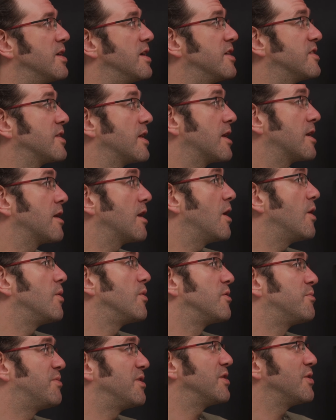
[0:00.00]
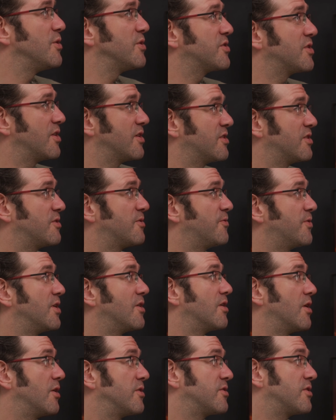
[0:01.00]
he is a little old, but also this is
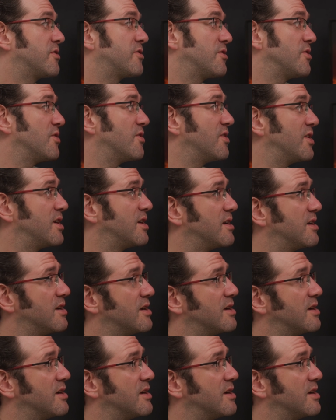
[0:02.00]
Furiosa's story.